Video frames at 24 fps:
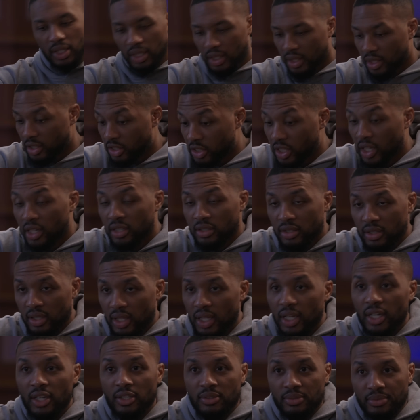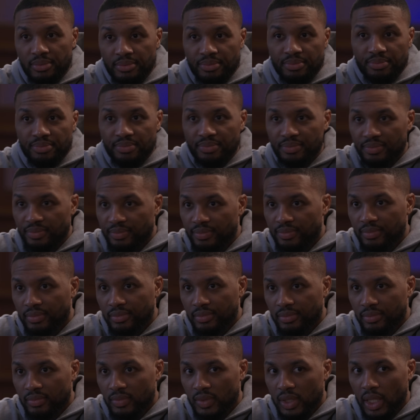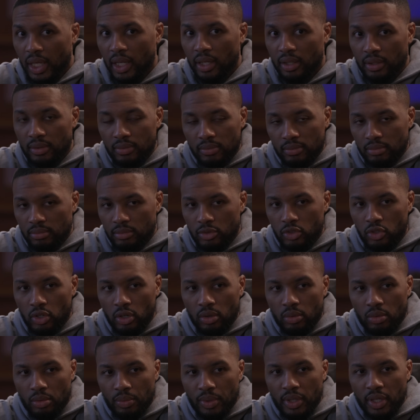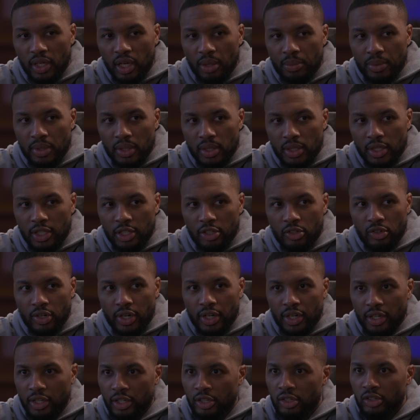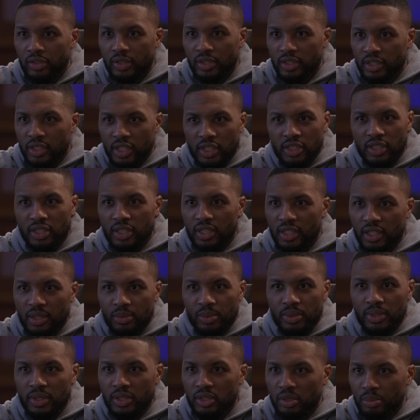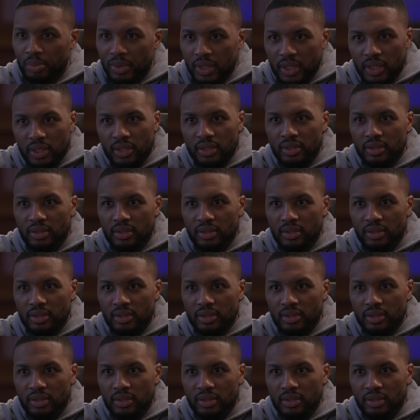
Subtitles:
It's changed a lot. Like, you know, when we came in the league, Grant Hill and Jason Kidd was still playing.